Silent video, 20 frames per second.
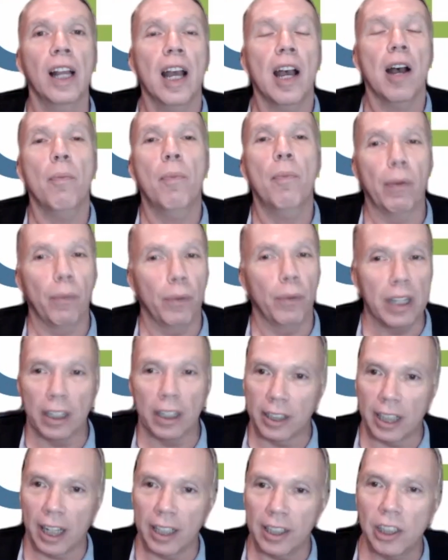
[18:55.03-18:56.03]
But we had
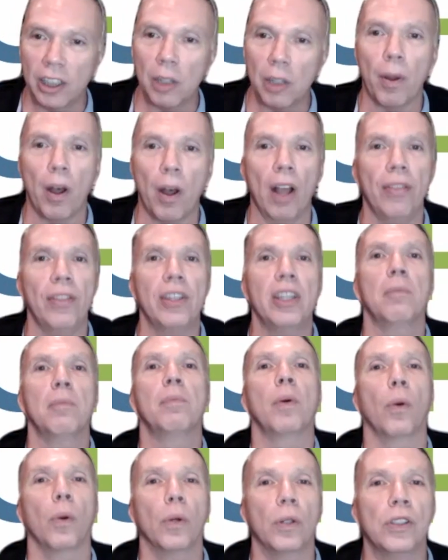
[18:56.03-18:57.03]
touched upon the
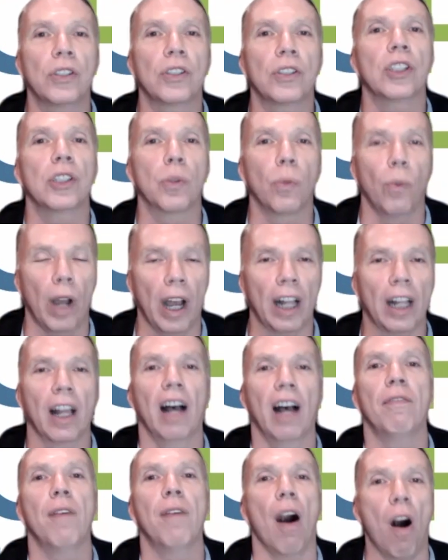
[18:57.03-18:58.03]
importance as well
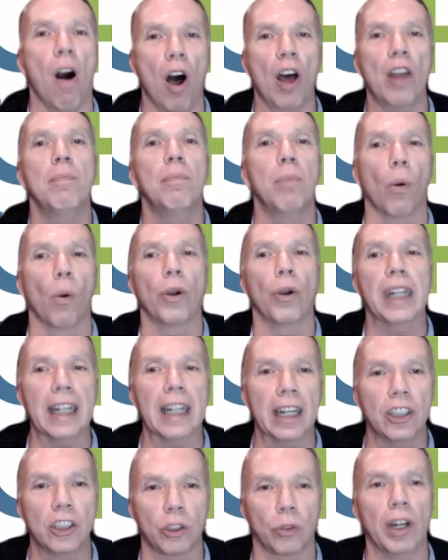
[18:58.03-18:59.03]
of onboarding and
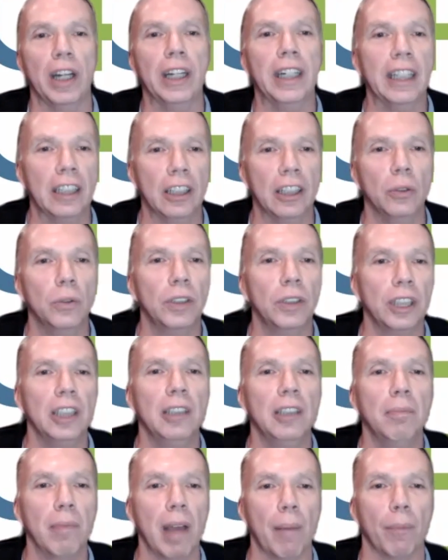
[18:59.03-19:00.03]
training new team
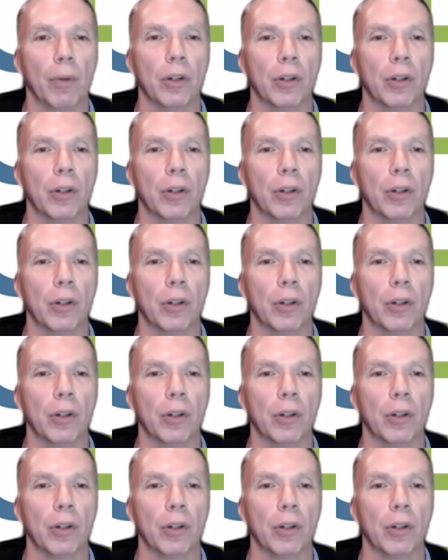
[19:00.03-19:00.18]
members.